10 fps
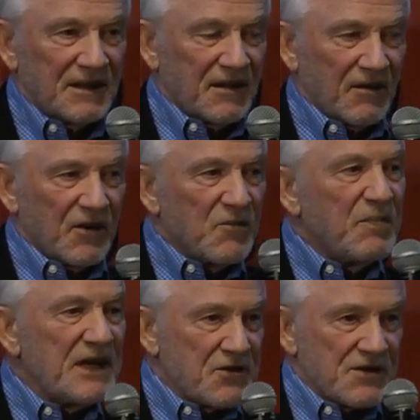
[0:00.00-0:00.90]
You know, you
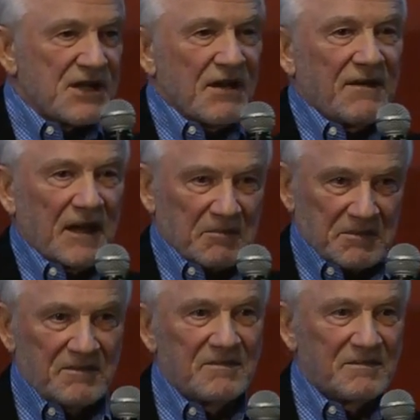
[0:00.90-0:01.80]
beat yourself up
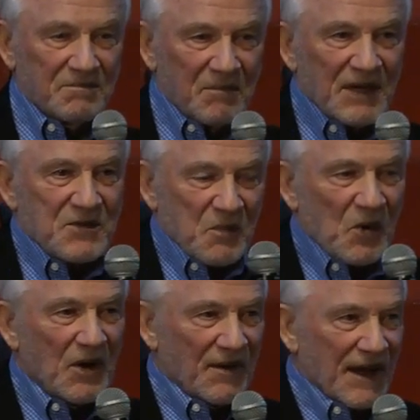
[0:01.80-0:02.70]
much
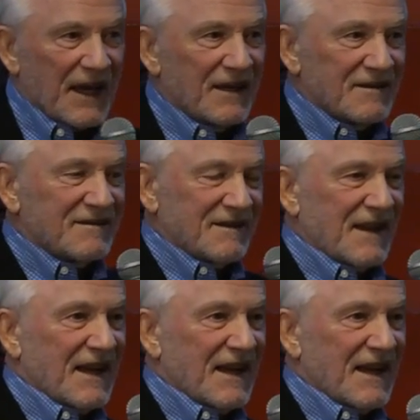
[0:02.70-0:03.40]
more than